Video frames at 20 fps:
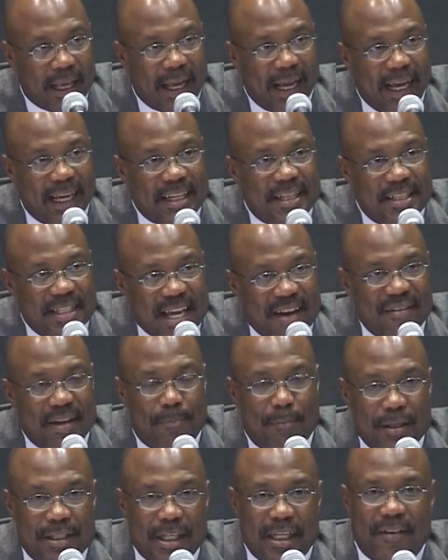and
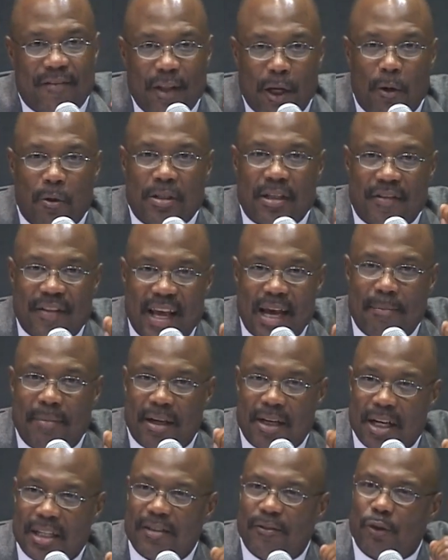70% of those are there
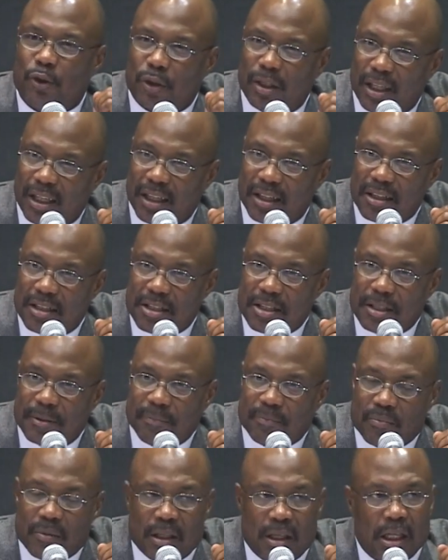because of drugs?
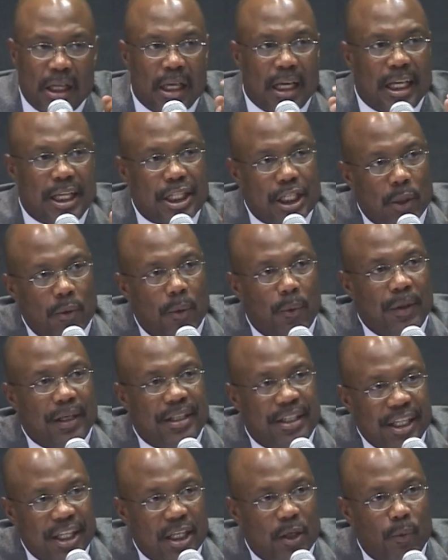And so when we
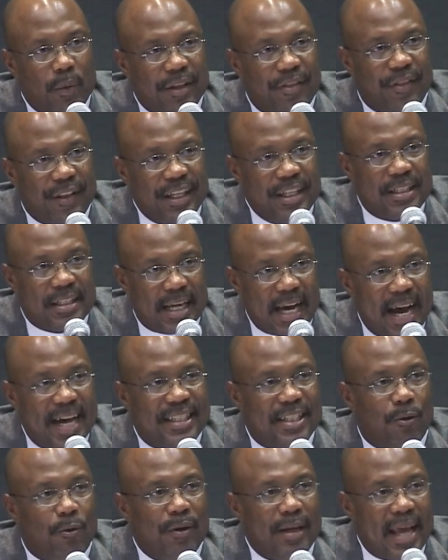deal with these
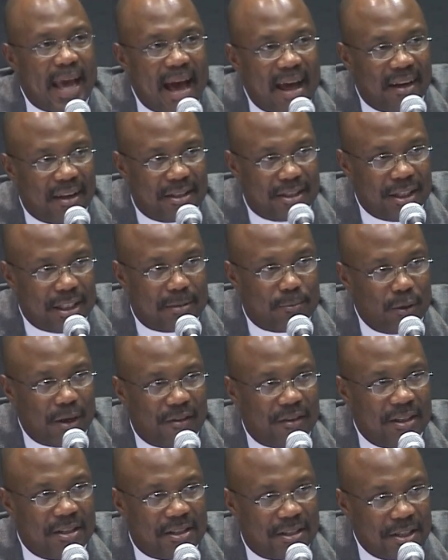kinds of realities,
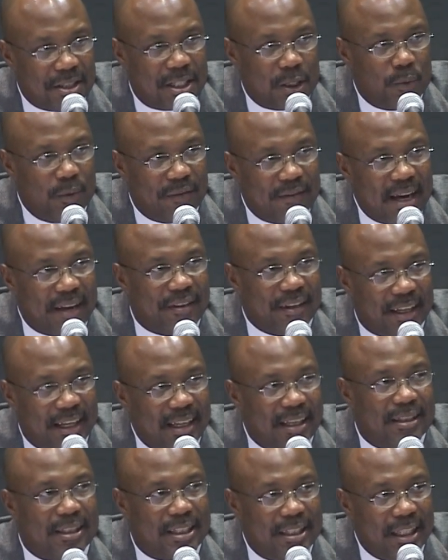brothers and sisters, we've got to
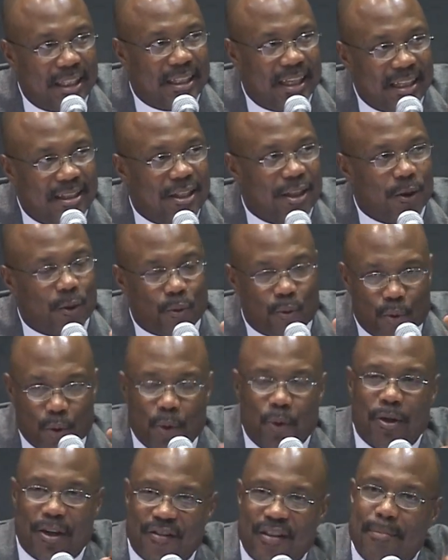get to the
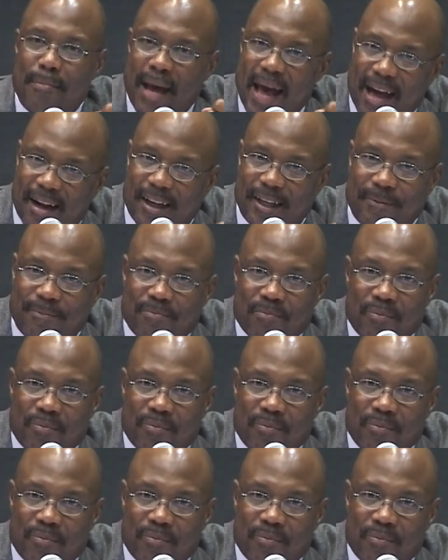root of the matter.